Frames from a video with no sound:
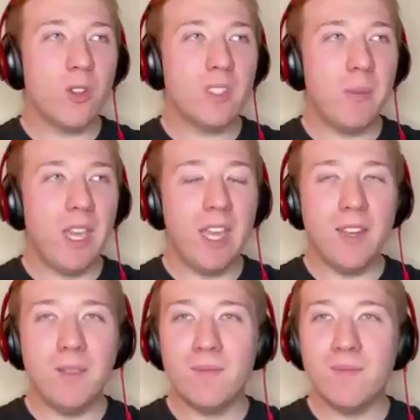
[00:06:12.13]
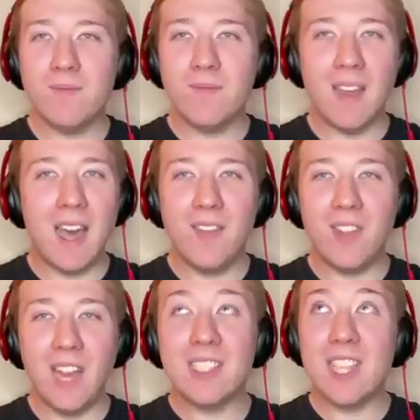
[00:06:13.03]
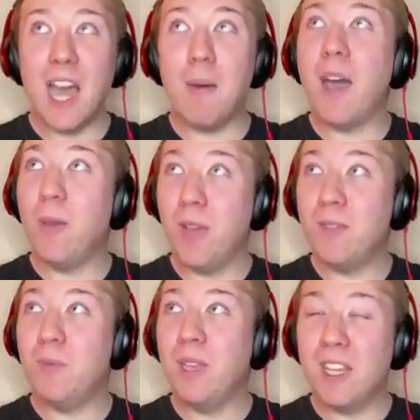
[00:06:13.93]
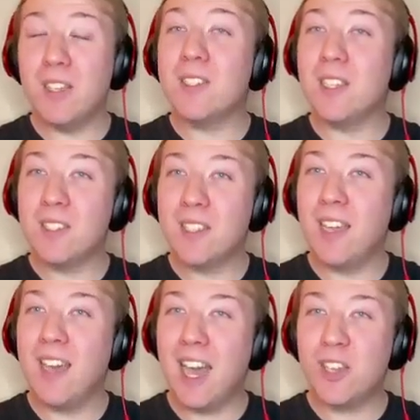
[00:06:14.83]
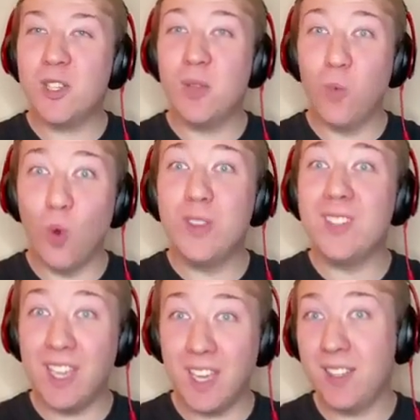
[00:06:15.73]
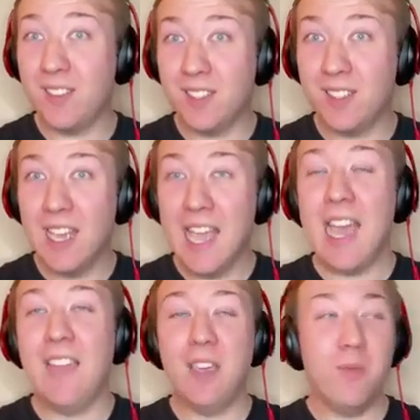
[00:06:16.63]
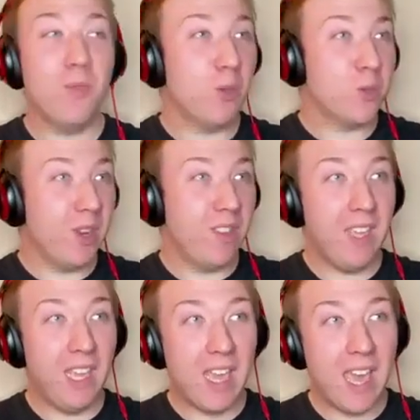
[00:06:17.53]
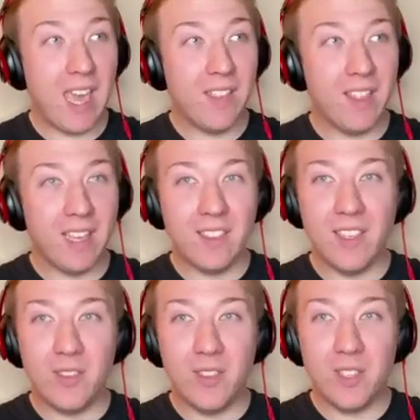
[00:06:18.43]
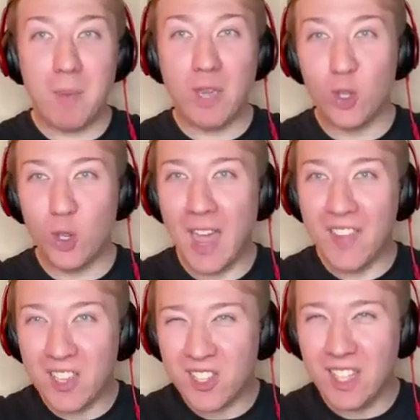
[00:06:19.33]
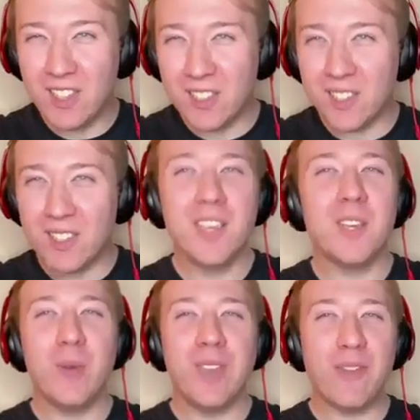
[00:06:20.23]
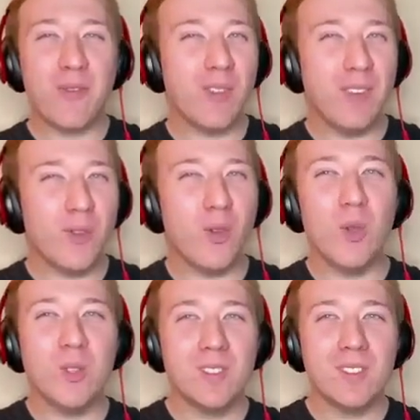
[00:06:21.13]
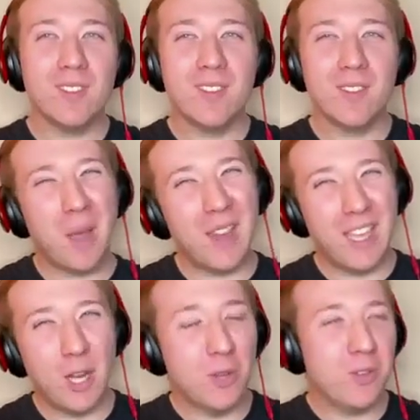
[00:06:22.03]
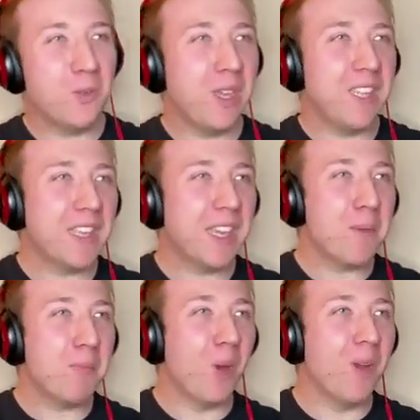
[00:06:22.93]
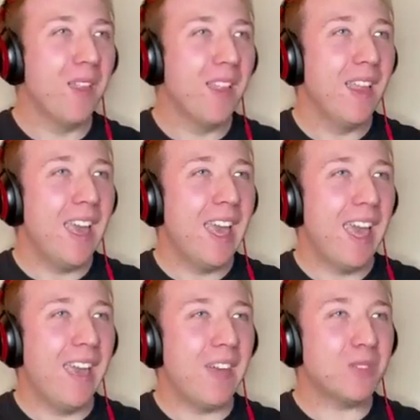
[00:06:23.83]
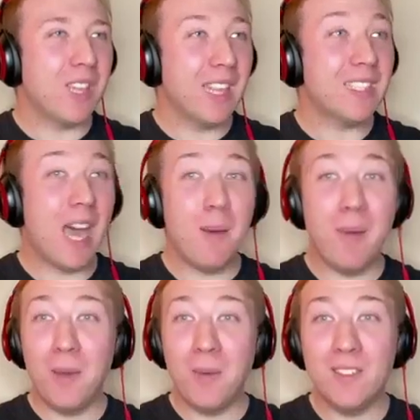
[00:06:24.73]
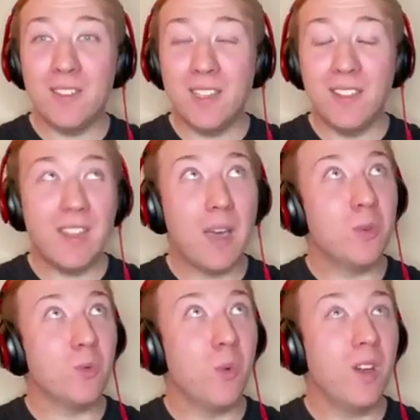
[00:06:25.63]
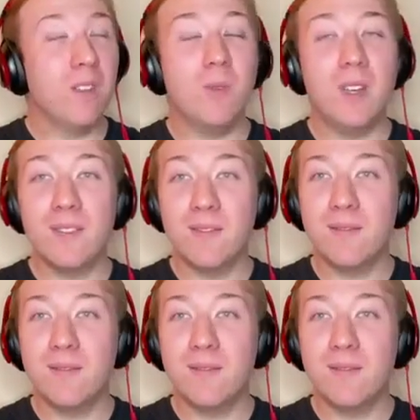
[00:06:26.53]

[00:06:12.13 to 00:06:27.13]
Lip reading: I mean, the last time I went, my little sister actually won tickets, and those were in the like the special leather seats. We get free food, well, included with your ticket. But that was the last time I went, and that was what, well,